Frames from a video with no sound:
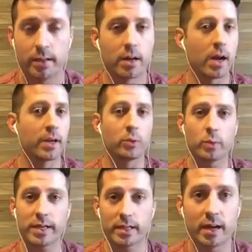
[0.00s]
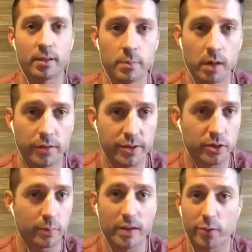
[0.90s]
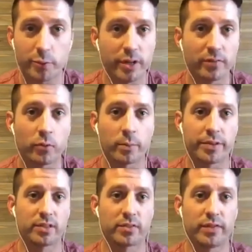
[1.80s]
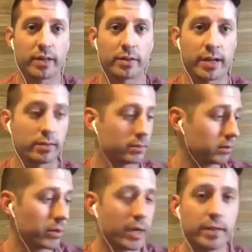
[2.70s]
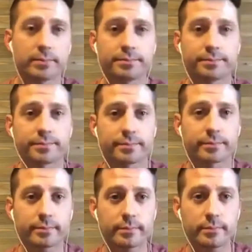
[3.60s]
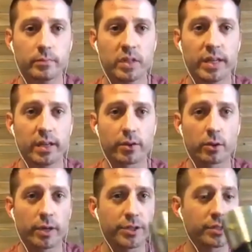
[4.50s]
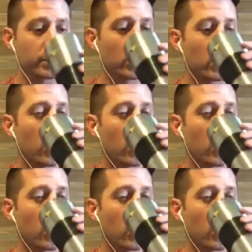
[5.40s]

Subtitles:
Not in a week, not in a month. It took me 3 to 4 months to figure it out. Okay? Any other questions?